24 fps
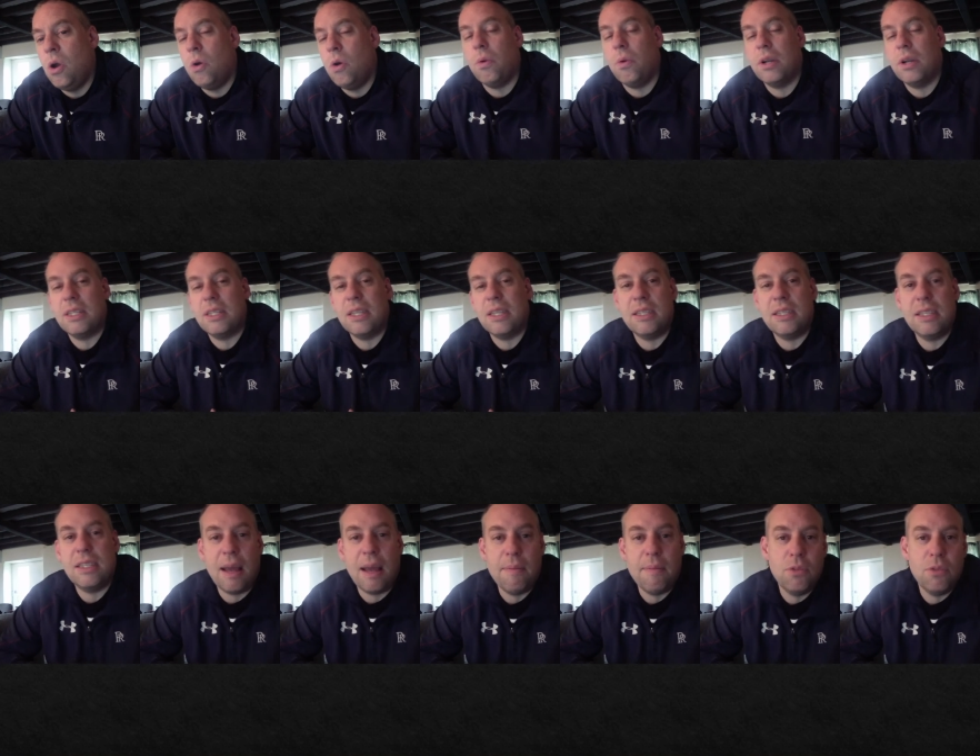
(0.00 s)
What does the
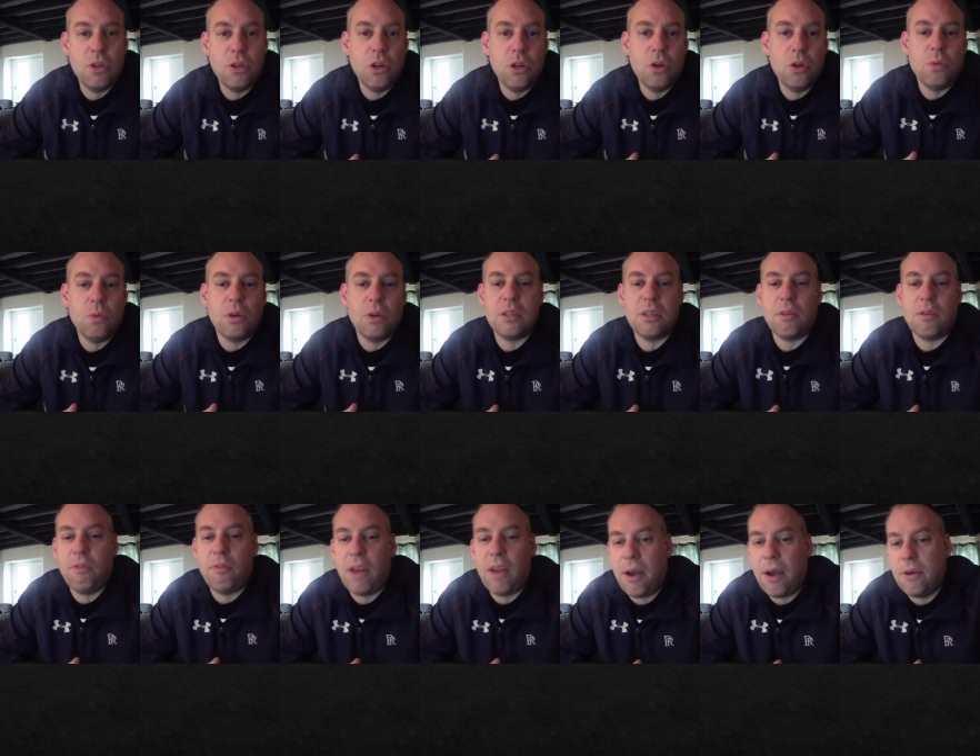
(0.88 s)
stem do? What does the
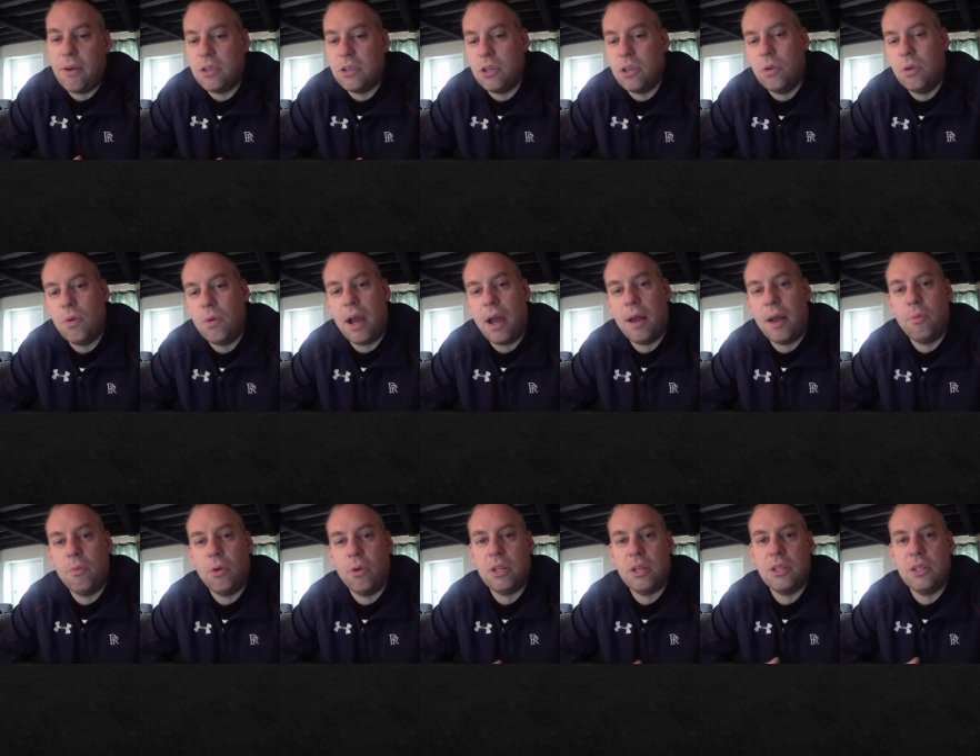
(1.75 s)
flower do? And
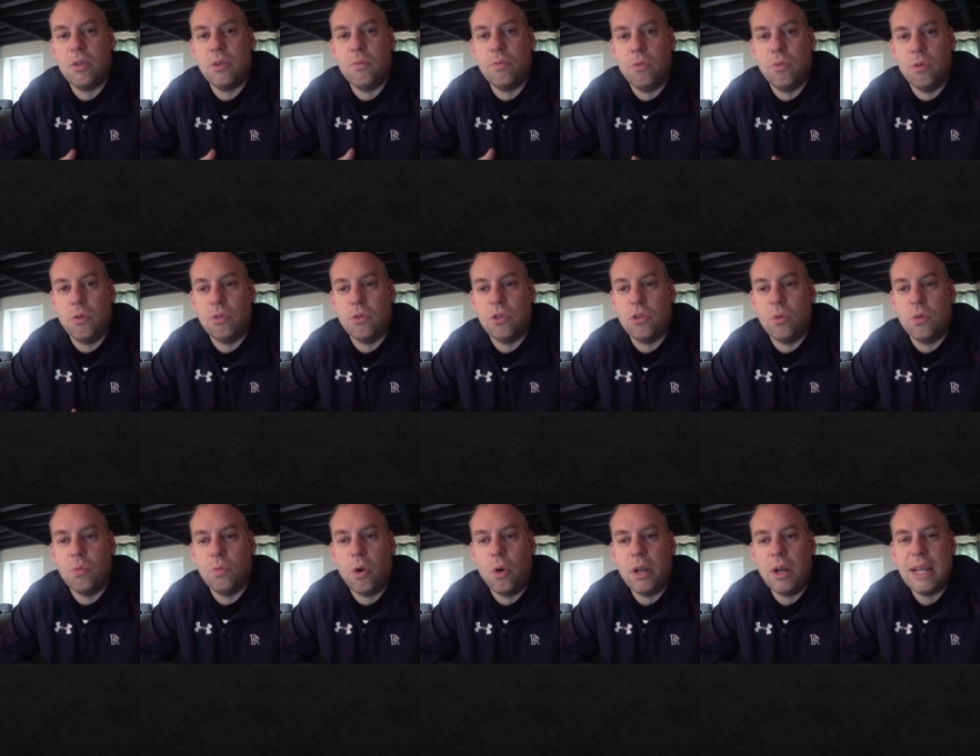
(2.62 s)
what does the root do?
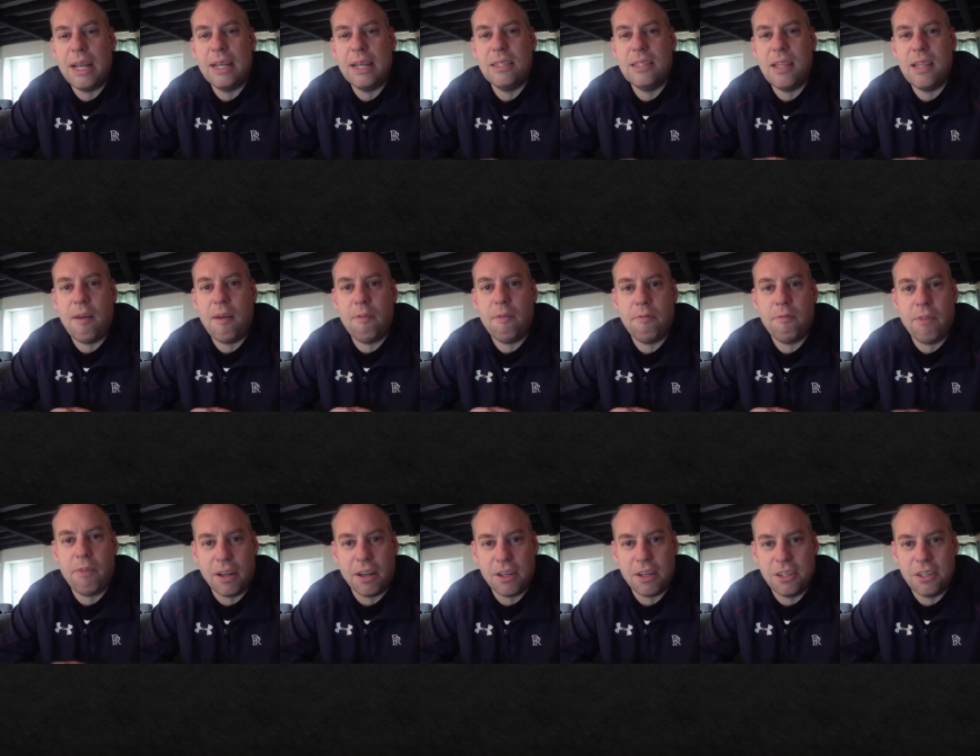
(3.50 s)
What is their
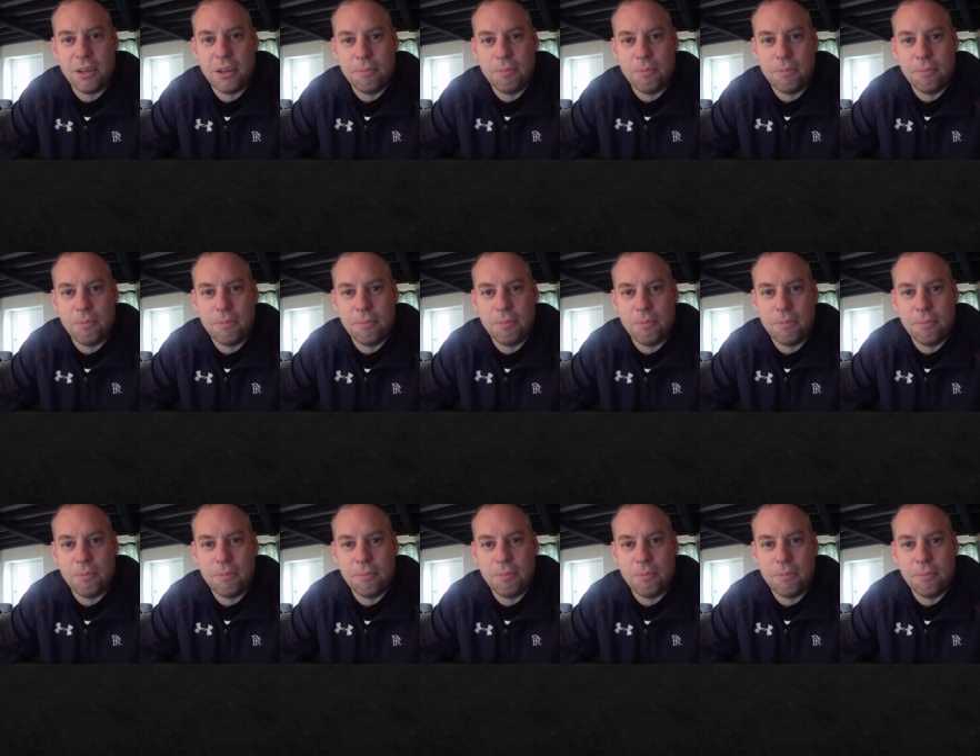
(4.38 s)
function?